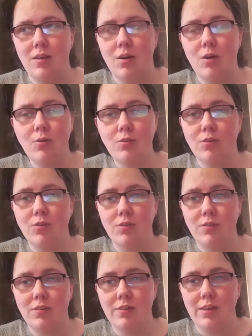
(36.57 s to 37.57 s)
all
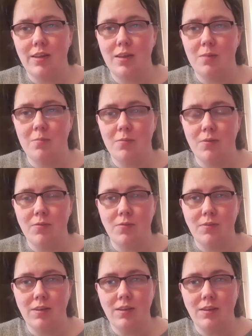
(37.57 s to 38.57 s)
sorts of
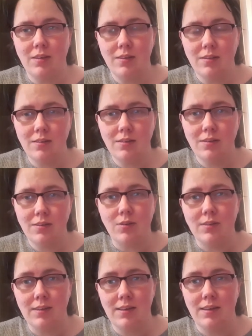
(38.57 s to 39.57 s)
like
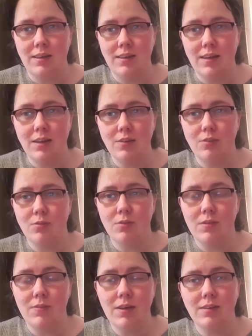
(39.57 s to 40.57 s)
content like that.
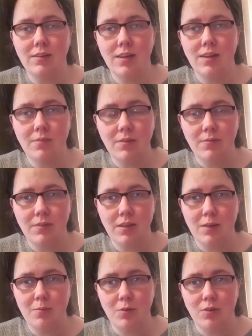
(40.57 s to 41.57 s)
So if that's the kind
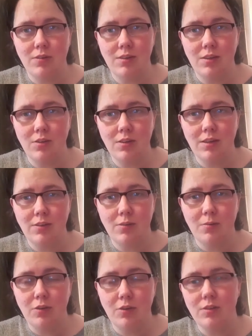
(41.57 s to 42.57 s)
of content you like to
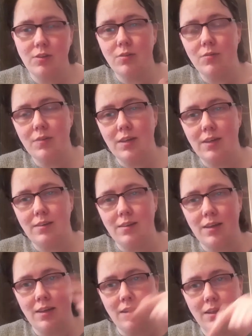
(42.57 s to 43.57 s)
watch, then don't forget
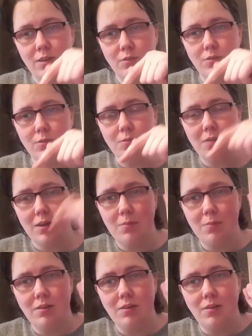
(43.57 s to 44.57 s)
to hit that little
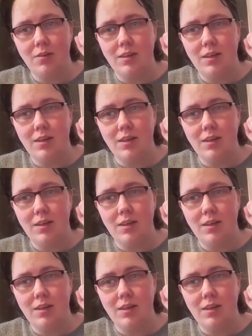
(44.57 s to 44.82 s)
subscribe button down